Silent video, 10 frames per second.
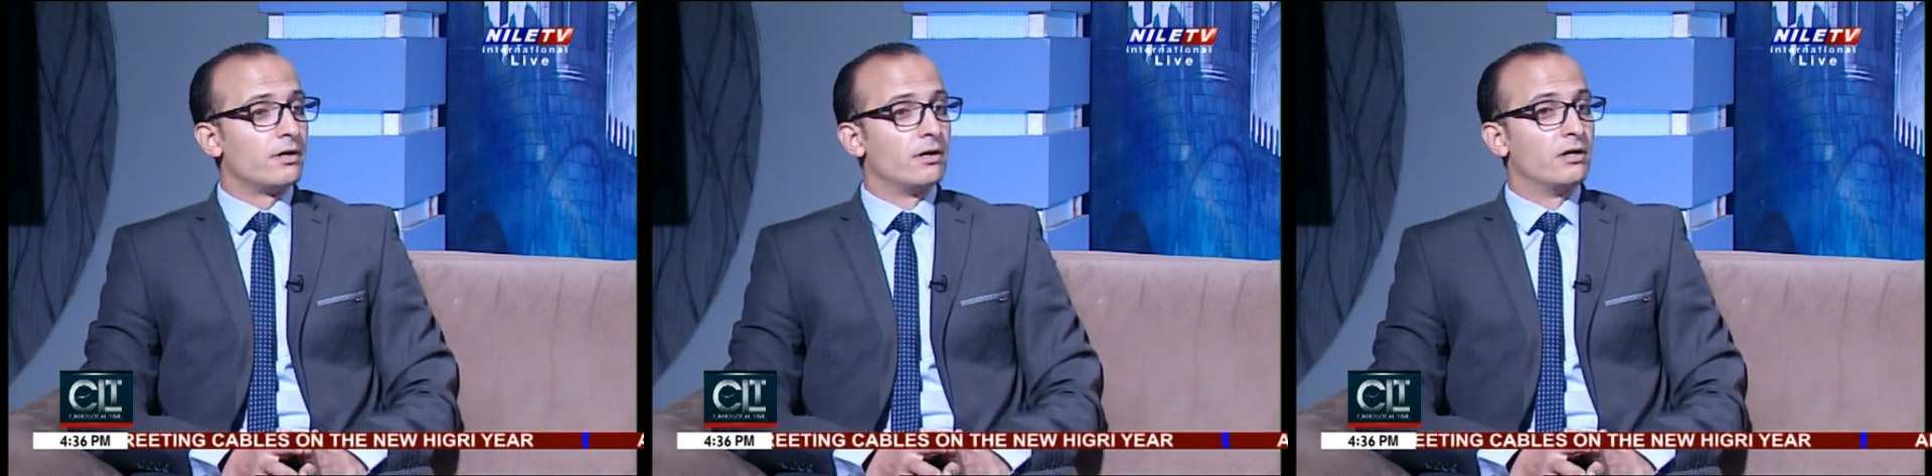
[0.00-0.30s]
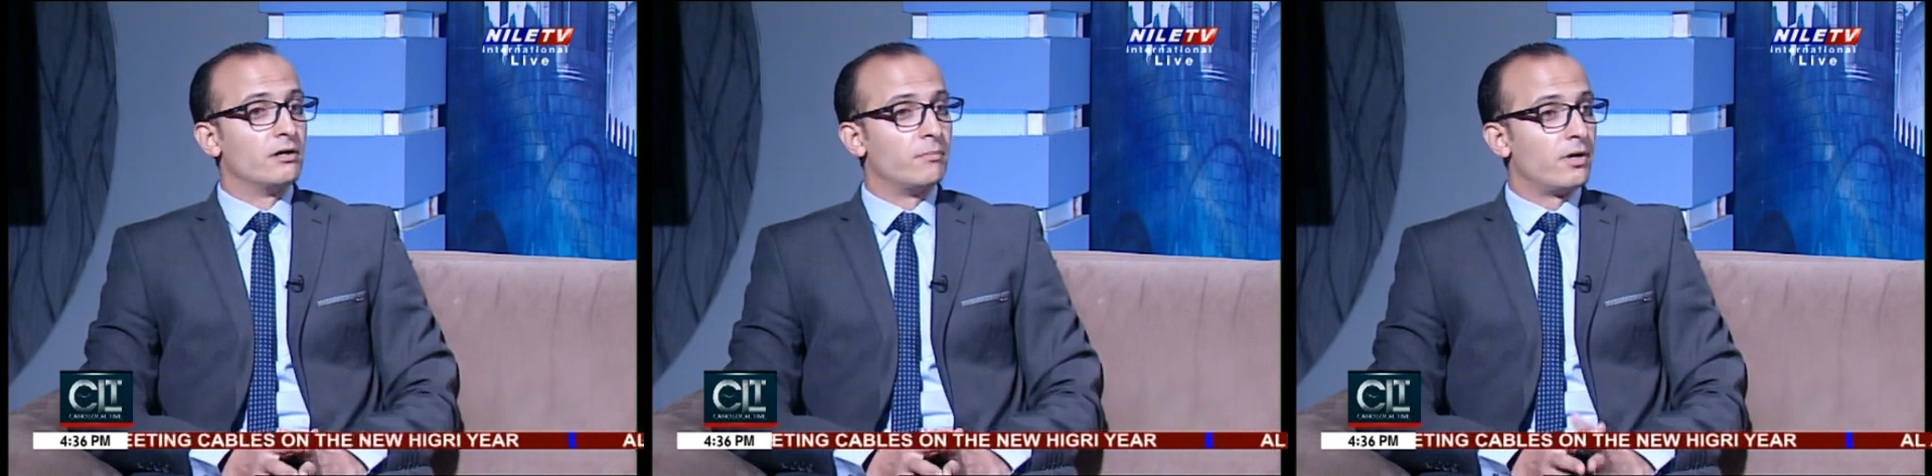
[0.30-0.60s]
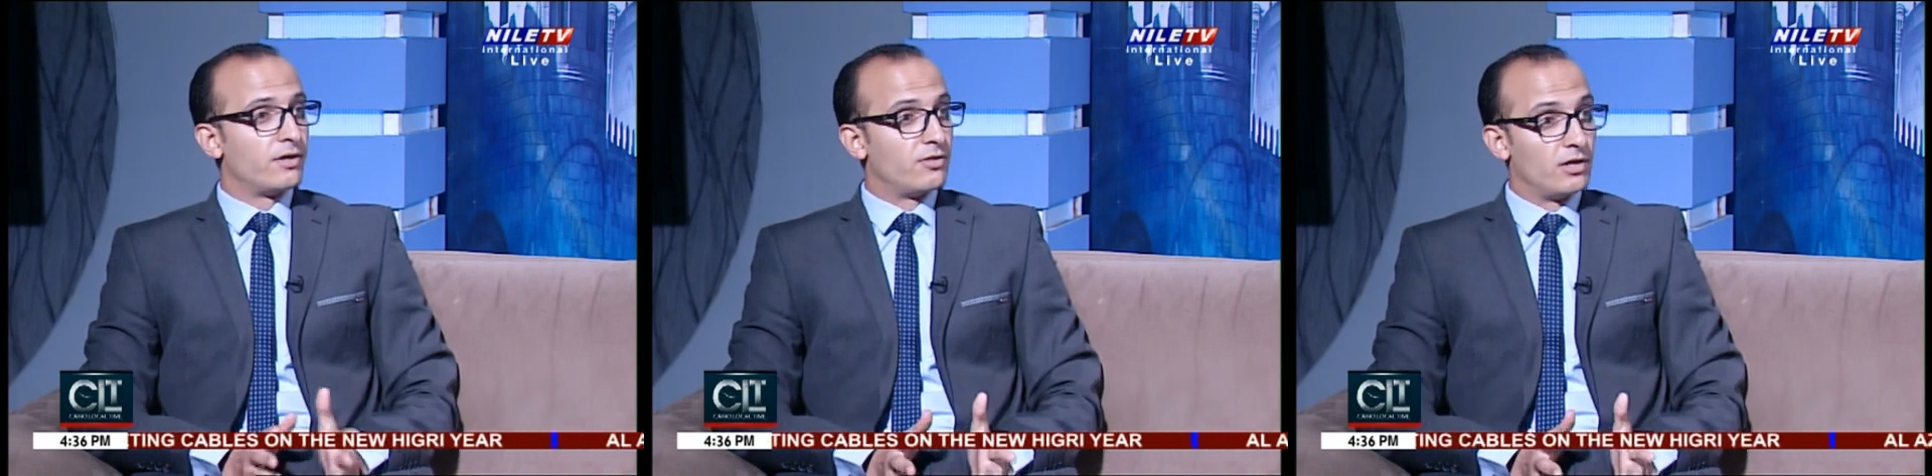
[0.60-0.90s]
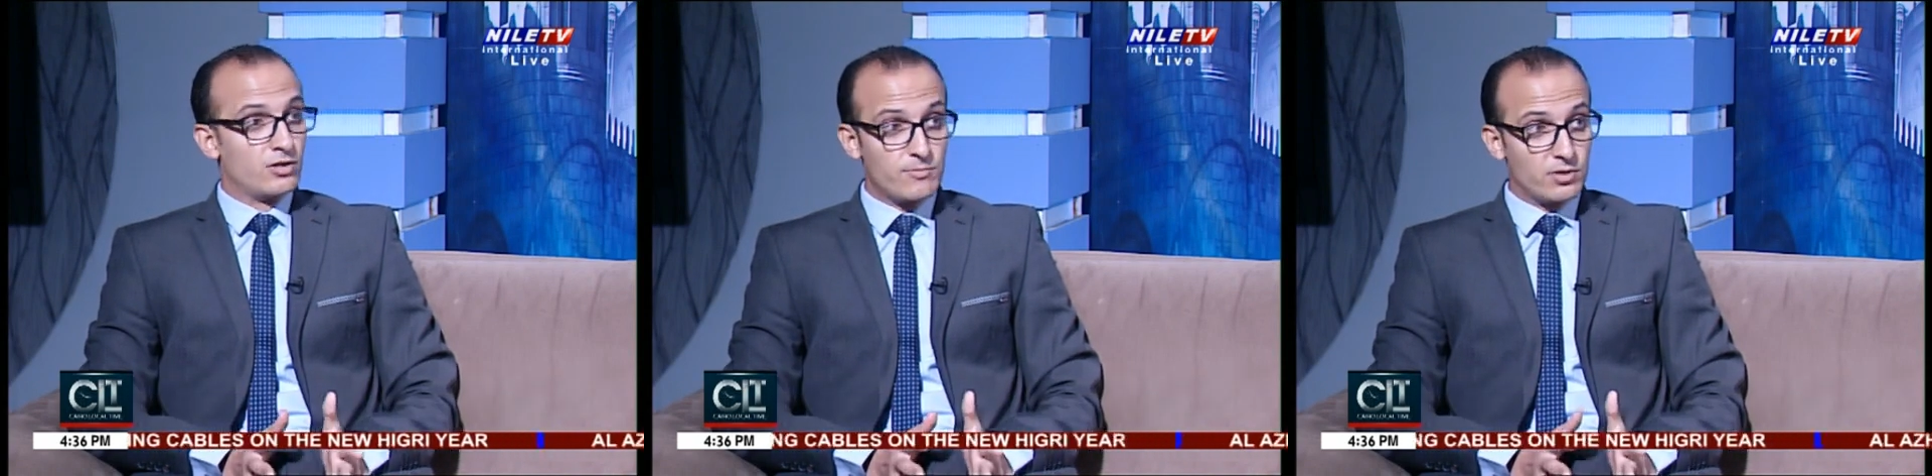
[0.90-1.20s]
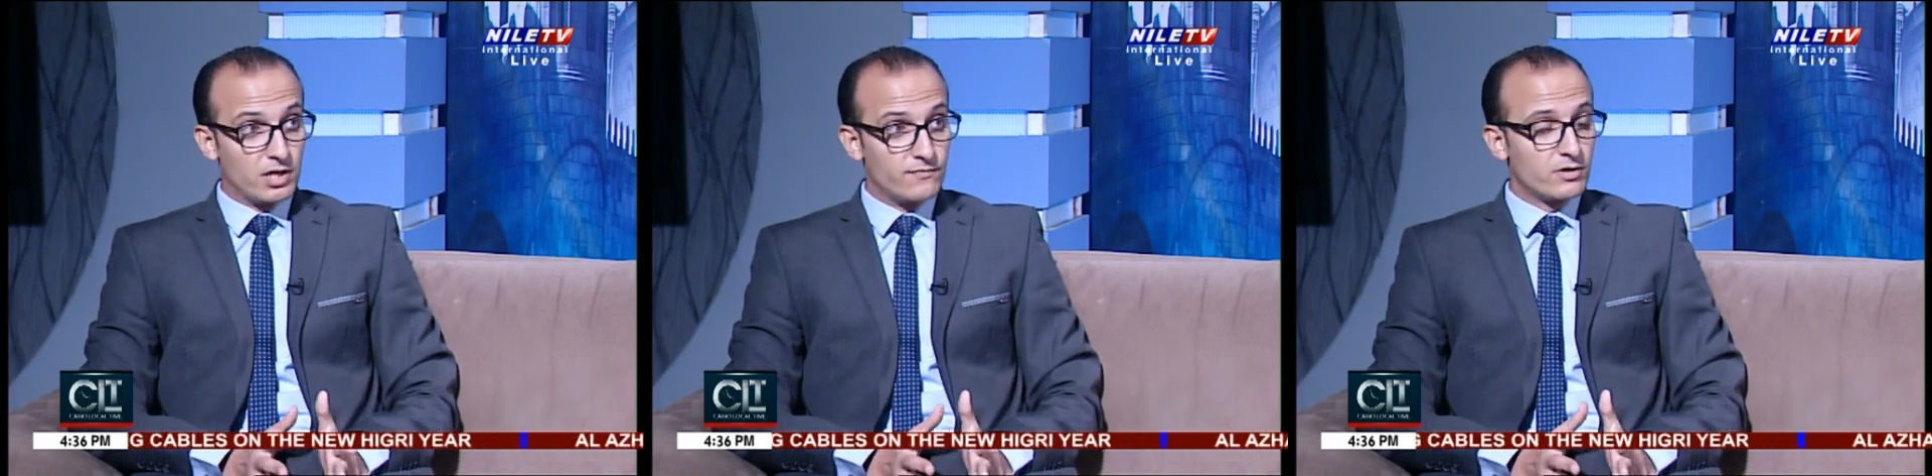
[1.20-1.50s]
uh, by the
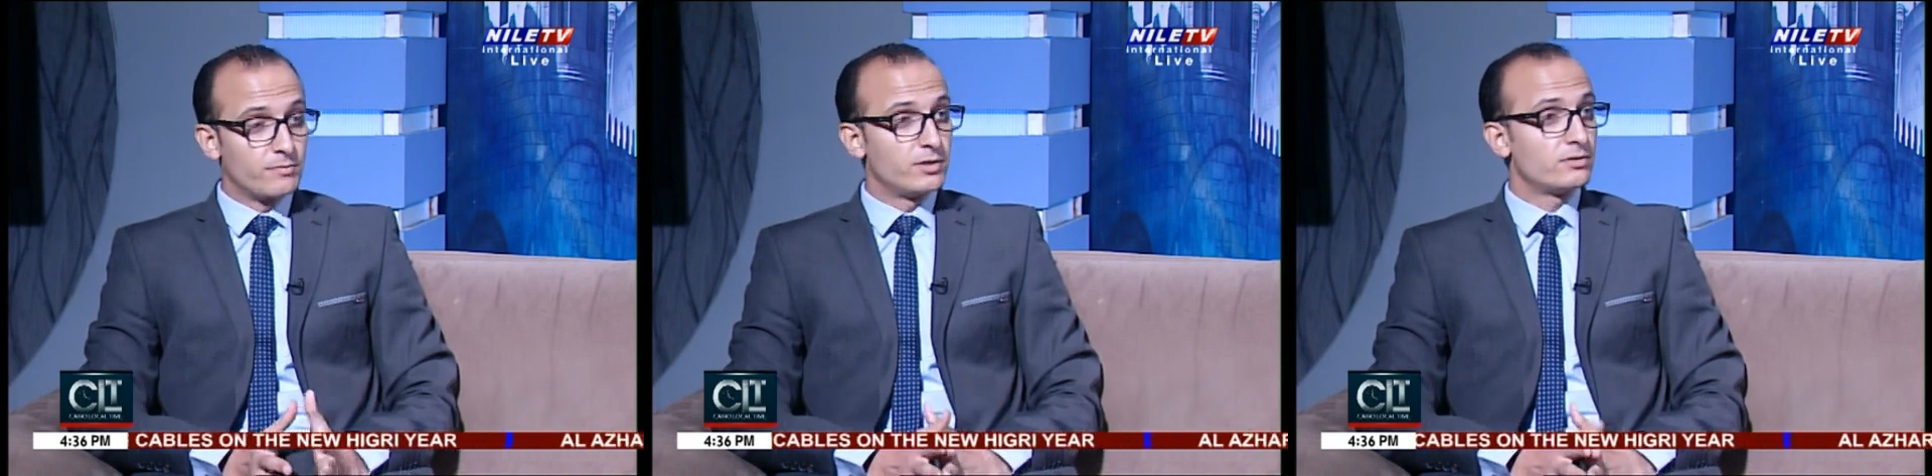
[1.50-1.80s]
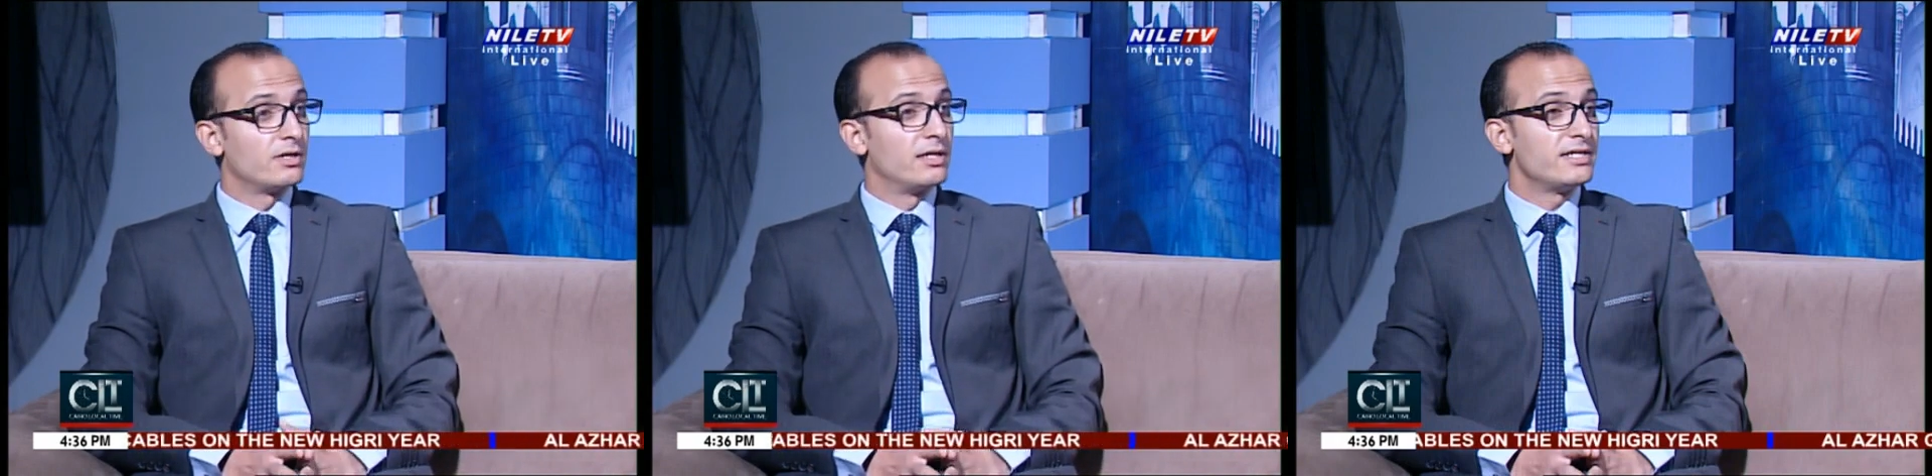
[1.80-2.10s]
Egyptian government,